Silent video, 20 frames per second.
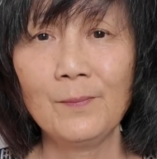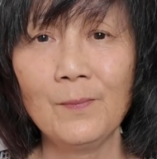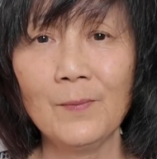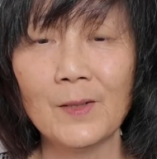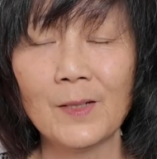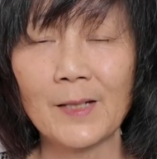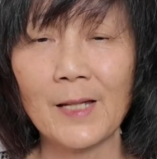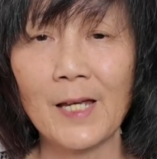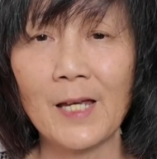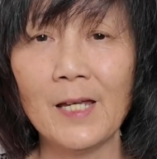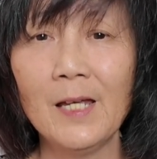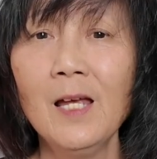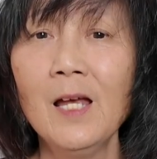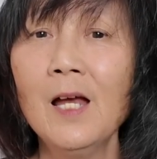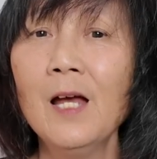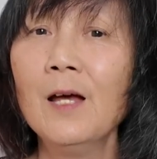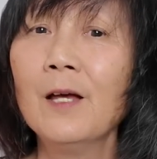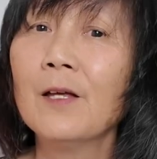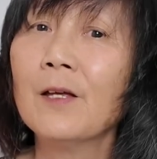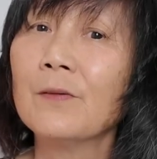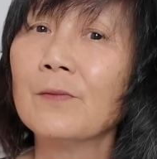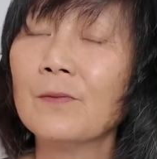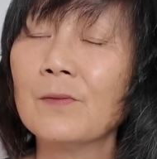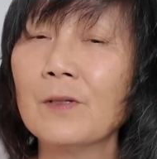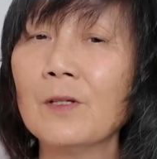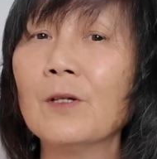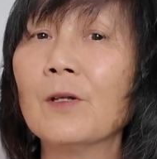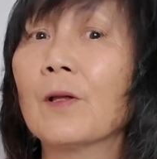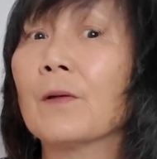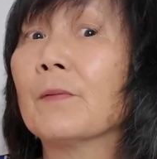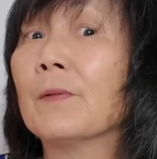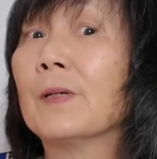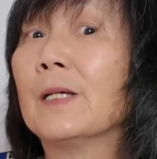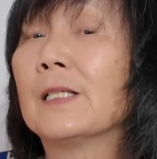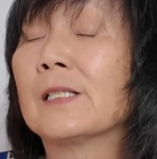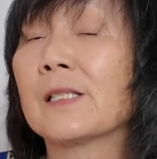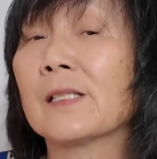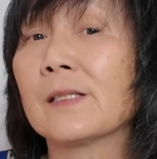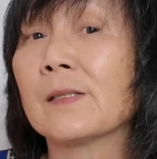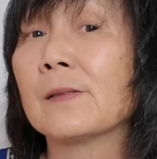Okay, and
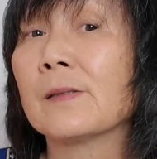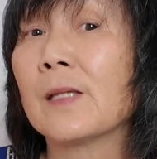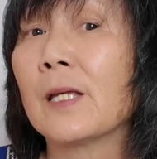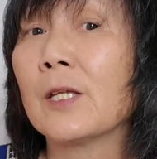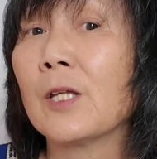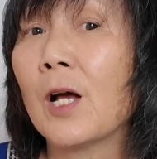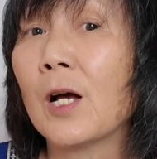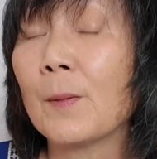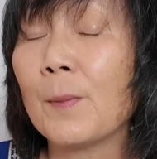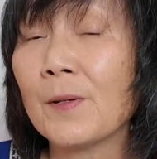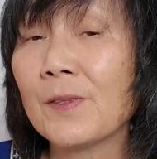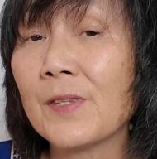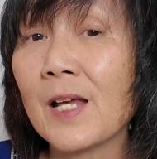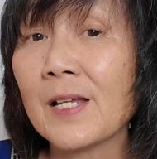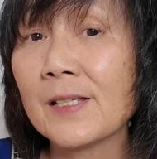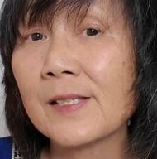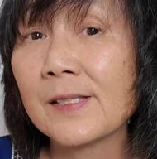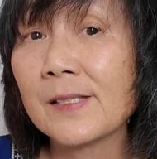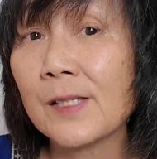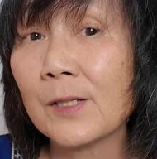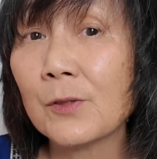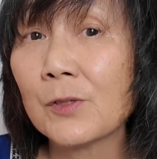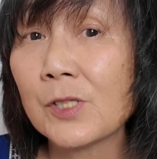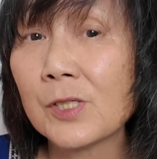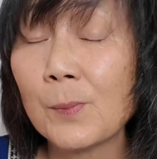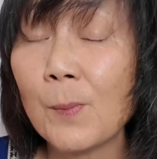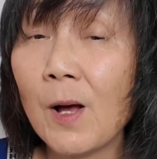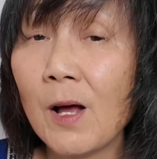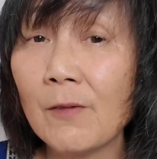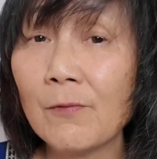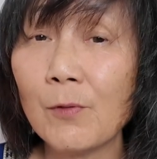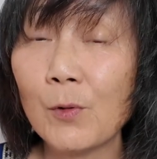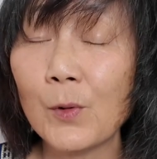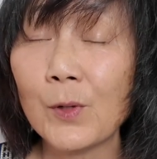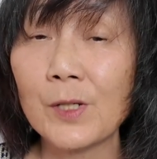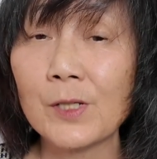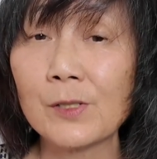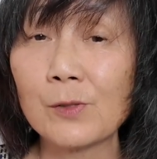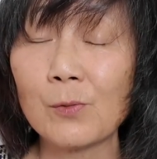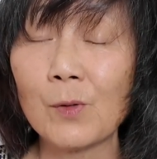they talk about that still small
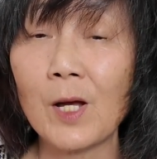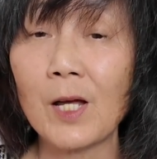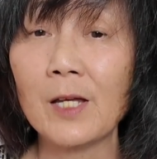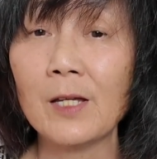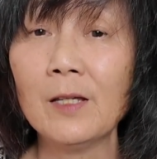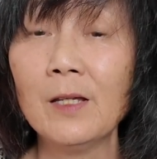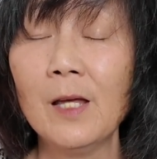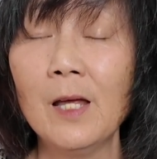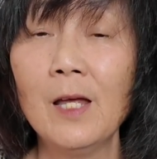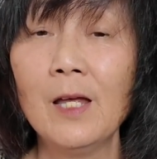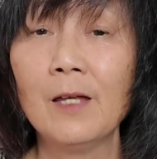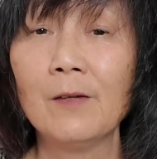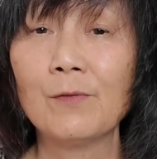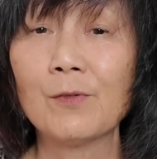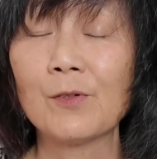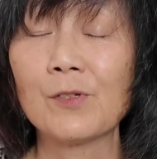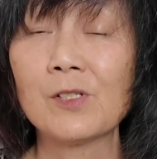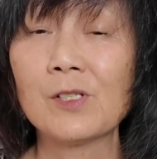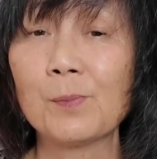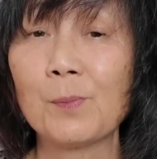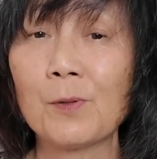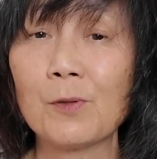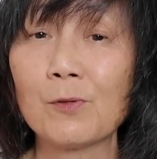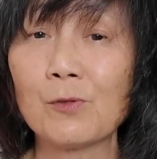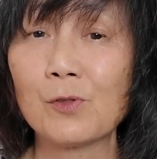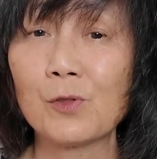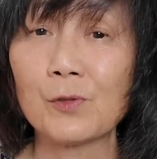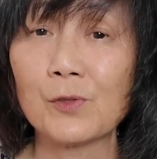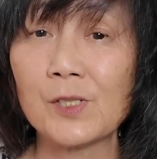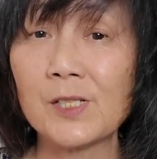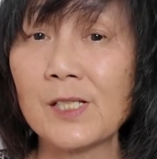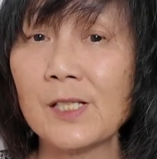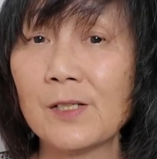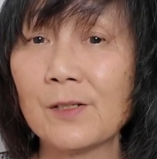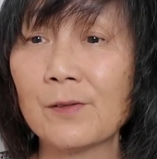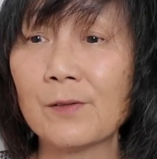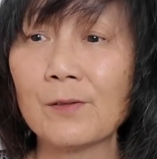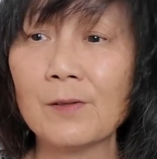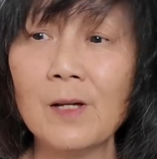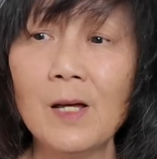voice, right? If you're a spiritual
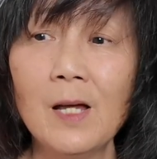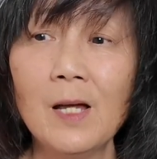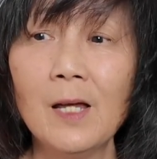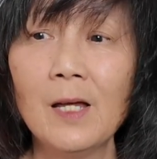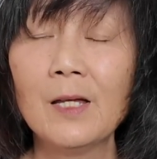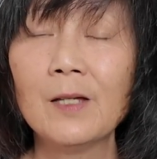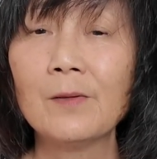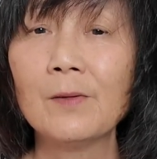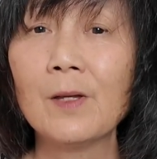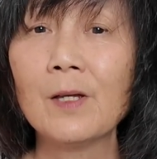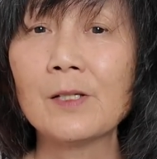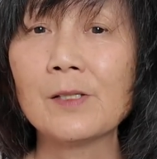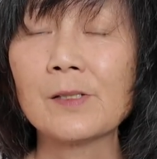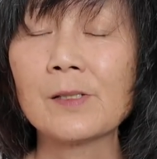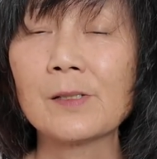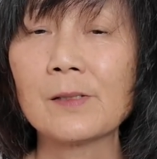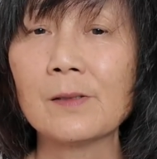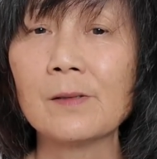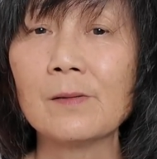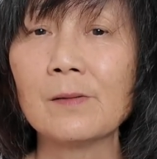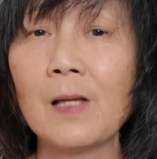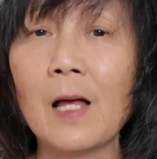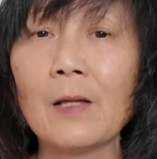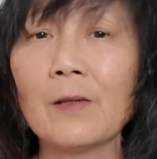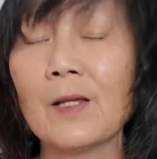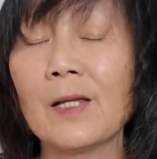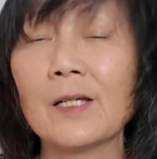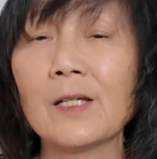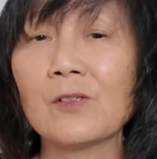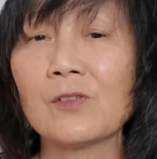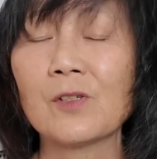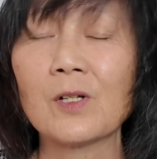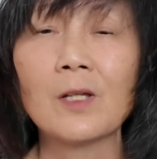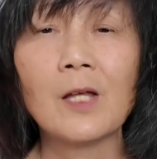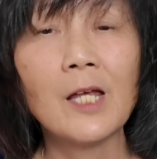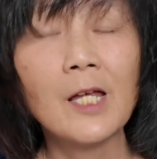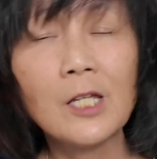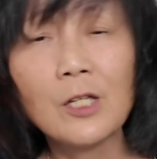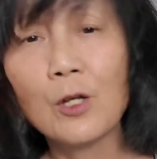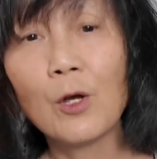seeker, and it's not like it's going to
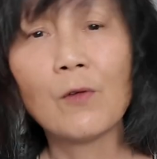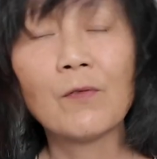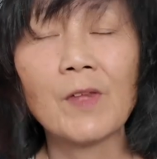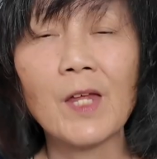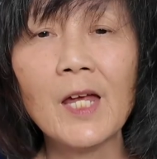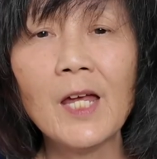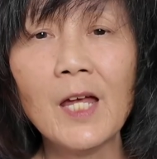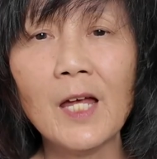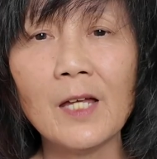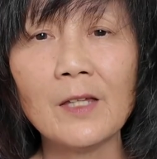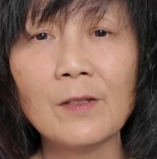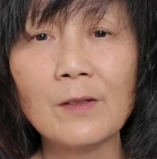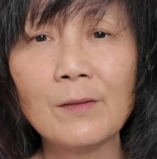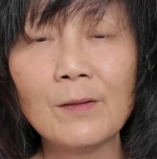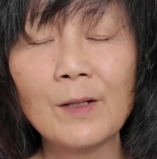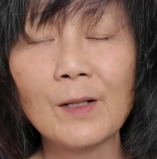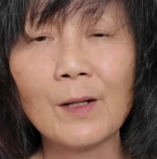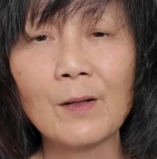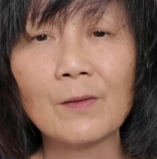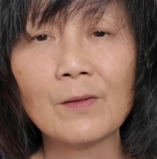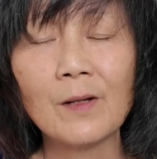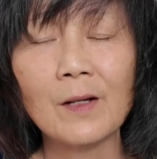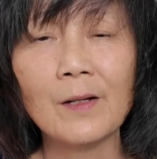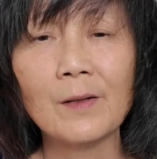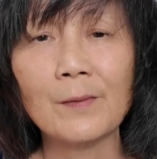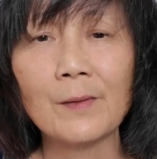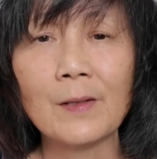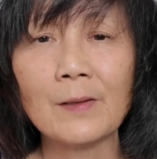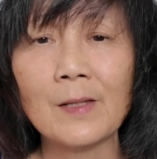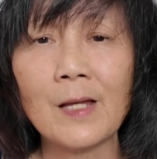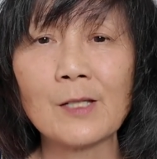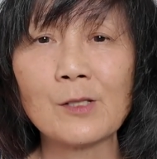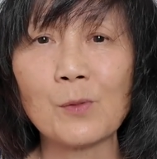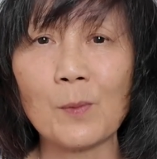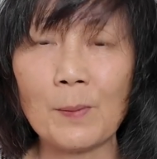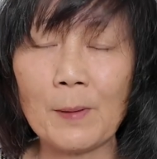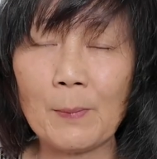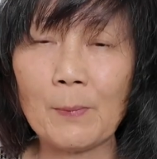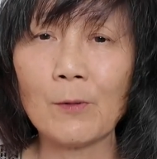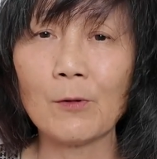hit you over the head, and that's what
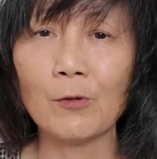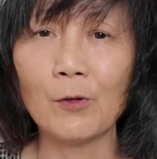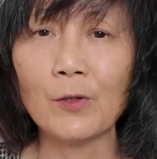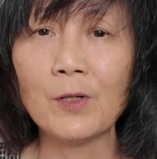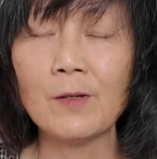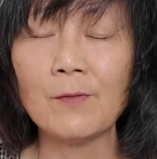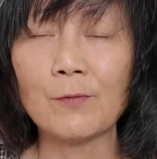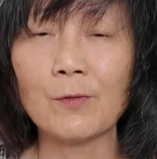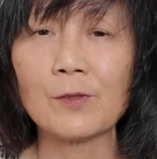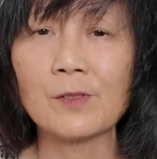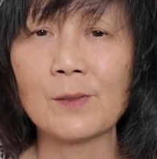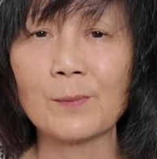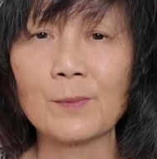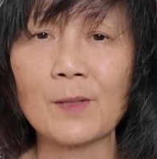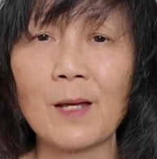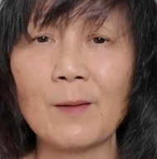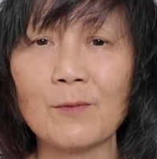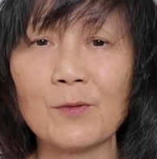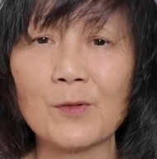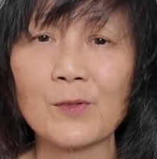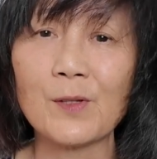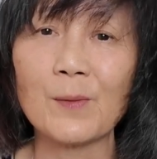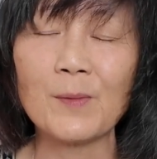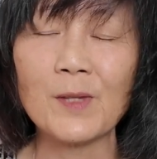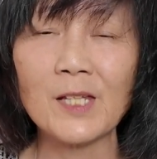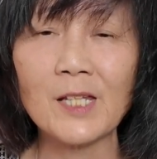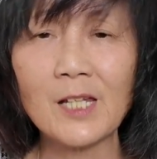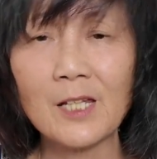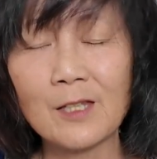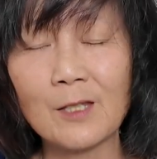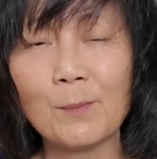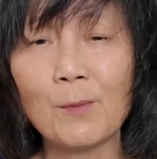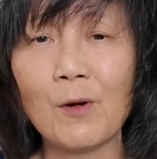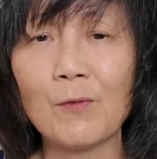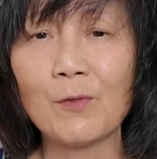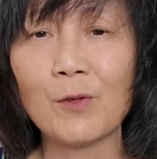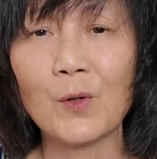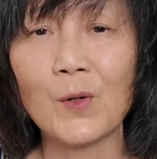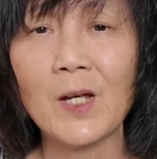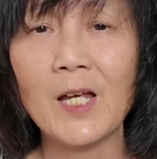people are looking for sometimes, for something to hit them
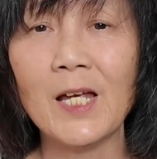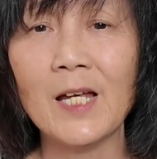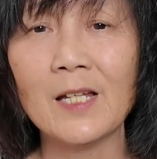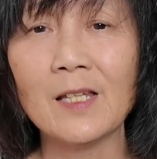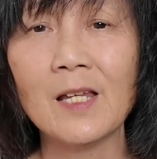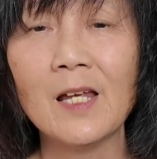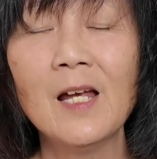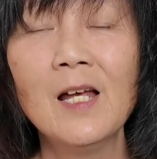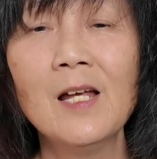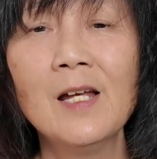over their head.